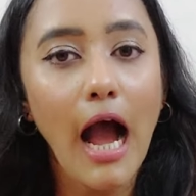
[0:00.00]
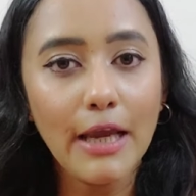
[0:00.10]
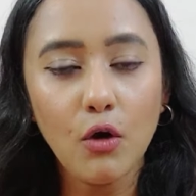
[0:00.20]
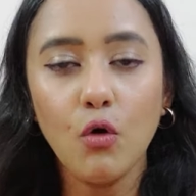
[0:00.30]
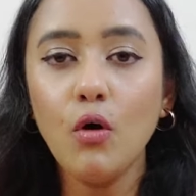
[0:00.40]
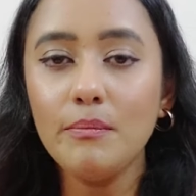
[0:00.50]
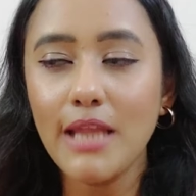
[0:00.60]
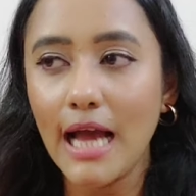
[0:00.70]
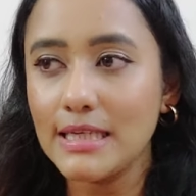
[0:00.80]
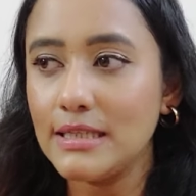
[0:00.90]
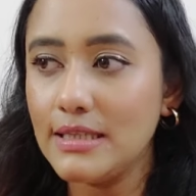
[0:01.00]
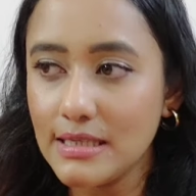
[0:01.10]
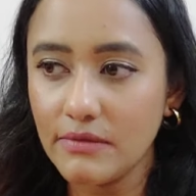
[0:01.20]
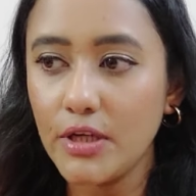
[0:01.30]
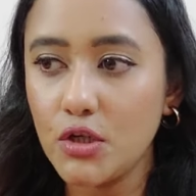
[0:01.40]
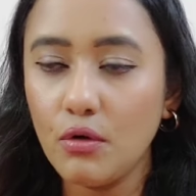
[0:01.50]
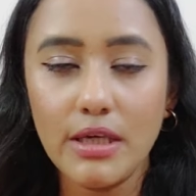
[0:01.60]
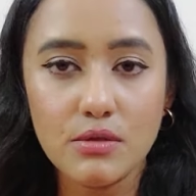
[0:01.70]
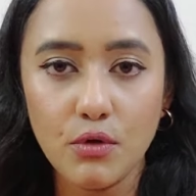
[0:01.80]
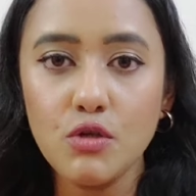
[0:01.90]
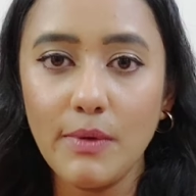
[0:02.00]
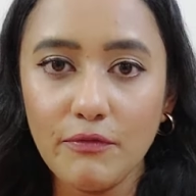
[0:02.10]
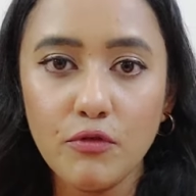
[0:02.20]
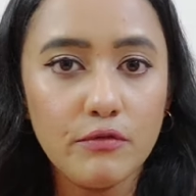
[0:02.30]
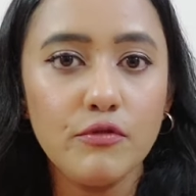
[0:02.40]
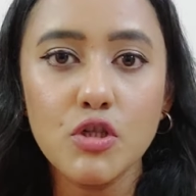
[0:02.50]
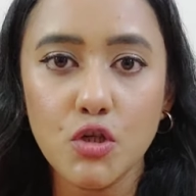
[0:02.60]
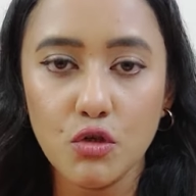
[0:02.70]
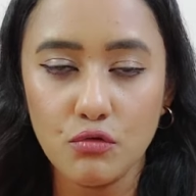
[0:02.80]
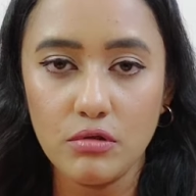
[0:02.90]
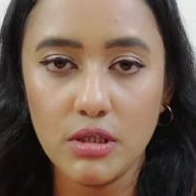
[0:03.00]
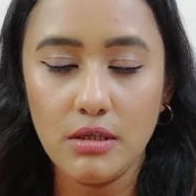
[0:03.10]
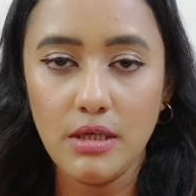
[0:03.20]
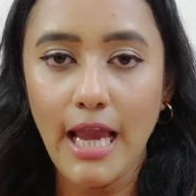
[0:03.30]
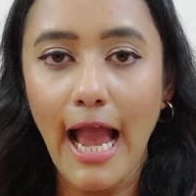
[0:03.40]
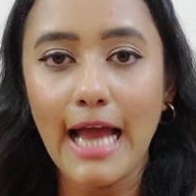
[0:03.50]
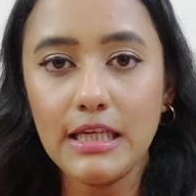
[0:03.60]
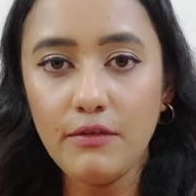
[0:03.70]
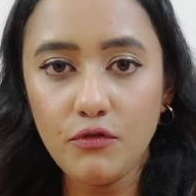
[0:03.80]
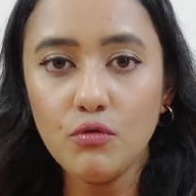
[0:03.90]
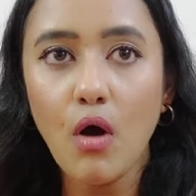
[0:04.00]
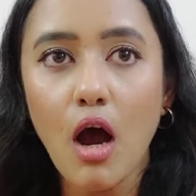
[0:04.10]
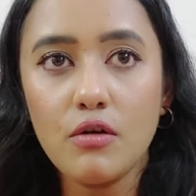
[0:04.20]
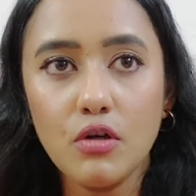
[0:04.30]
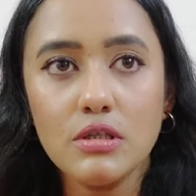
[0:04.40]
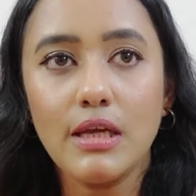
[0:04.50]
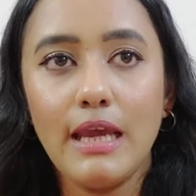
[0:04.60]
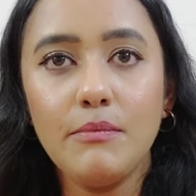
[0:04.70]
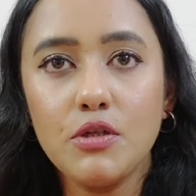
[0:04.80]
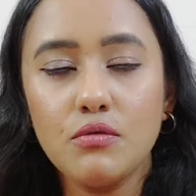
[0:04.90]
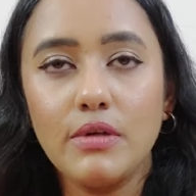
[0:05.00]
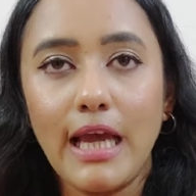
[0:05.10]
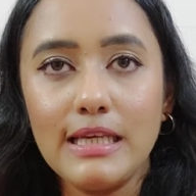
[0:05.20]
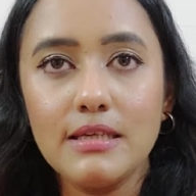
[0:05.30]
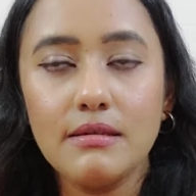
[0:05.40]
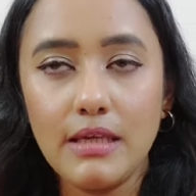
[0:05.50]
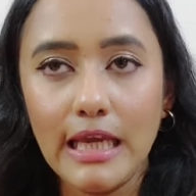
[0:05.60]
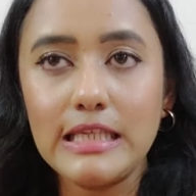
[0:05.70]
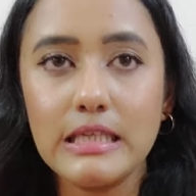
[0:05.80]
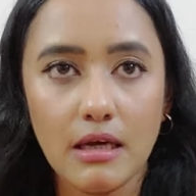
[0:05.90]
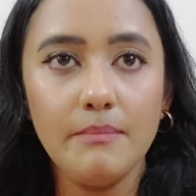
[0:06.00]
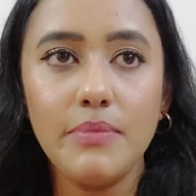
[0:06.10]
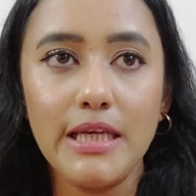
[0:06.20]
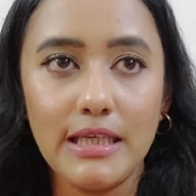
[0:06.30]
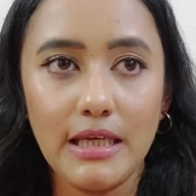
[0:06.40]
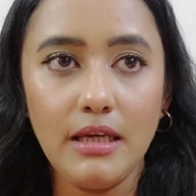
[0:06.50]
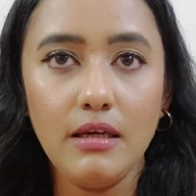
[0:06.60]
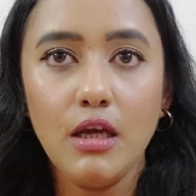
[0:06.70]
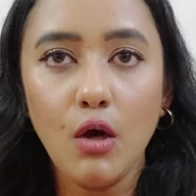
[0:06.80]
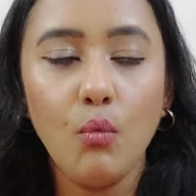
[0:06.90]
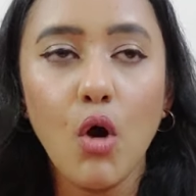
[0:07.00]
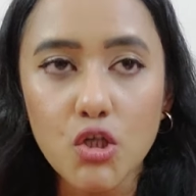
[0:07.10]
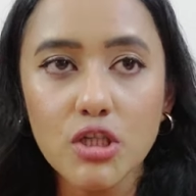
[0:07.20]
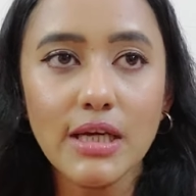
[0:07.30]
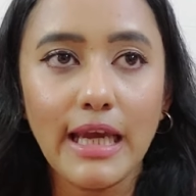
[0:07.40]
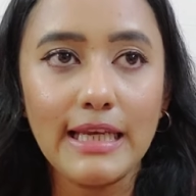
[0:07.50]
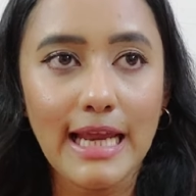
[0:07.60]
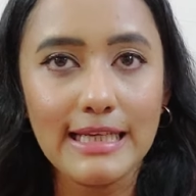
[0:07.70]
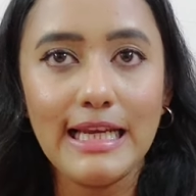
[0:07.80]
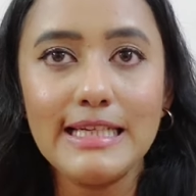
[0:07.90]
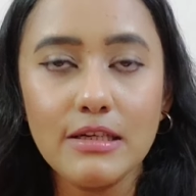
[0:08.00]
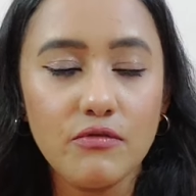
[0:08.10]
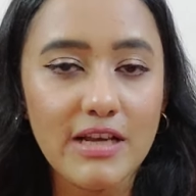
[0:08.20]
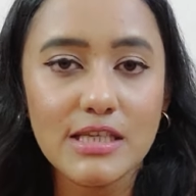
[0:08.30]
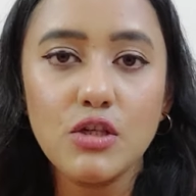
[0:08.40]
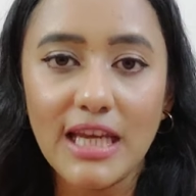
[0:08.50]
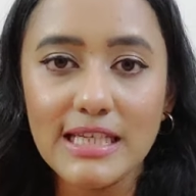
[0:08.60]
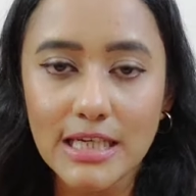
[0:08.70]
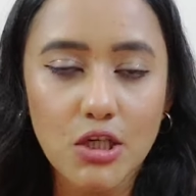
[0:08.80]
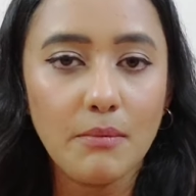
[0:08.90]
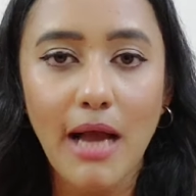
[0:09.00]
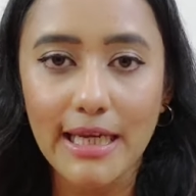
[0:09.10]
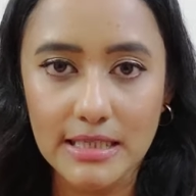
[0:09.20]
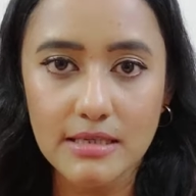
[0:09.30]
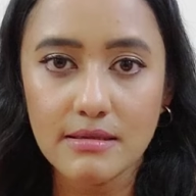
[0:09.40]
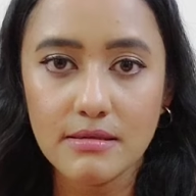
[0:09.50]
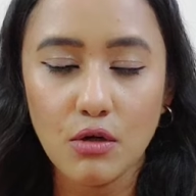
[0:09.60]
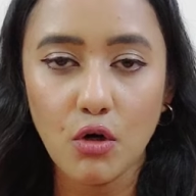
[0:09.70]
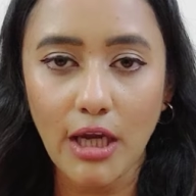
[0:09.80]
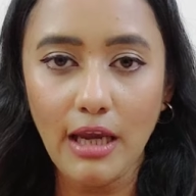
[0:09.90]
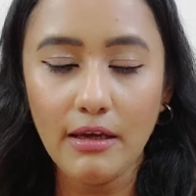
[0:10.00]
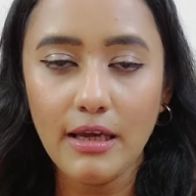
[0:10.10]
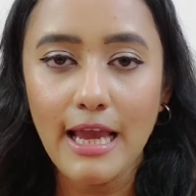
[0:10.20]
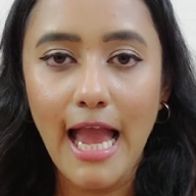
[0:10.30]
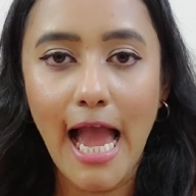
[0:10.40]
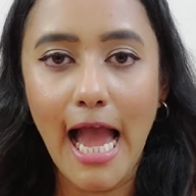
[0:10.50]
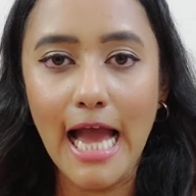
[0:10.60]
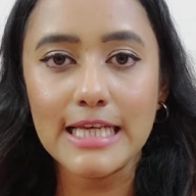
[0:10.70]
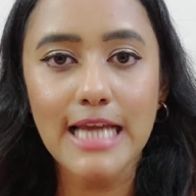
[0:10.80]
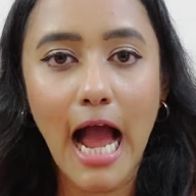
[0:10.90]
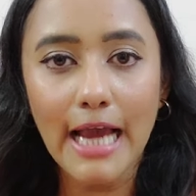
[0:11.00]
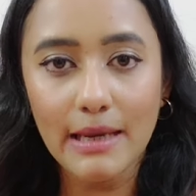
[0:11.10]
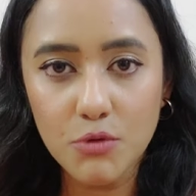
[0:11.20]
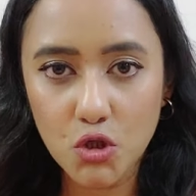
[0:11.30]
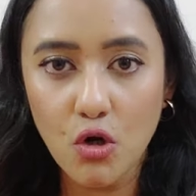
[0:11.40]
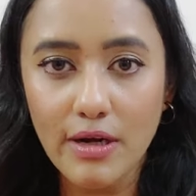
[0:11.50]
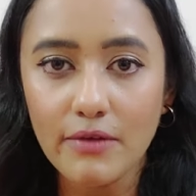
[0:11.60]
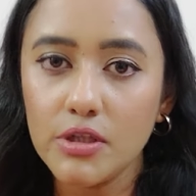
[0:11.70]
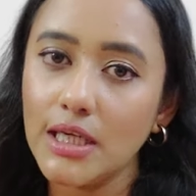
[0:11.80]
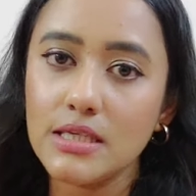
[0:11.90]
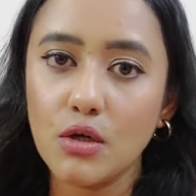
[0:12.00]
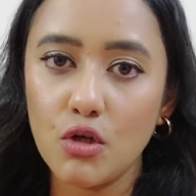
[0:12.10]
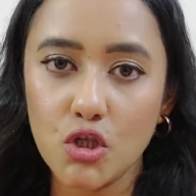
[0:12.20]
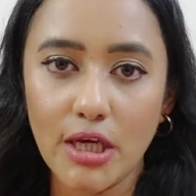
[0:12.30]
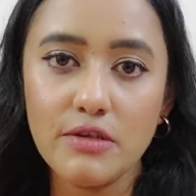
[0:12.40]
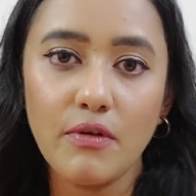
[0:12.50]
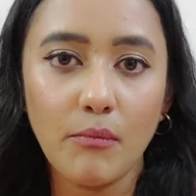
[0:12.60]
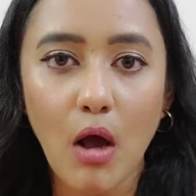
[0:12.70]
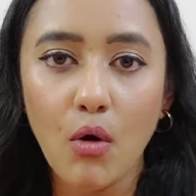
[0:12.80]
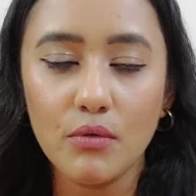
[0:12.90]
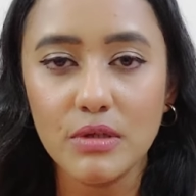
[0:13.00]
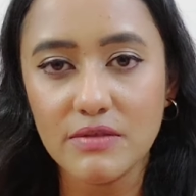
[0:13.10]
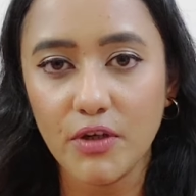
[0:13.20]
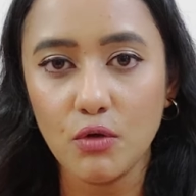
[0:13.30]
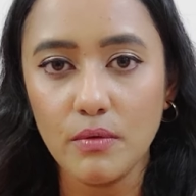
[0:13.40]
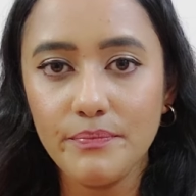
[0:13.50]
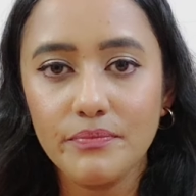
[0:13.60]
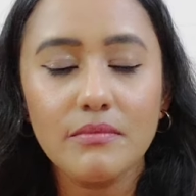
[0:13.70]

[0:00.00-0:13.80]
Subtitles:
I hope that this video is going to be fruitful to you. And if you are not able to get it completely, watch it again and let it resonate in your mind. Okay? And I am sure everything is going to change from now onwards for you.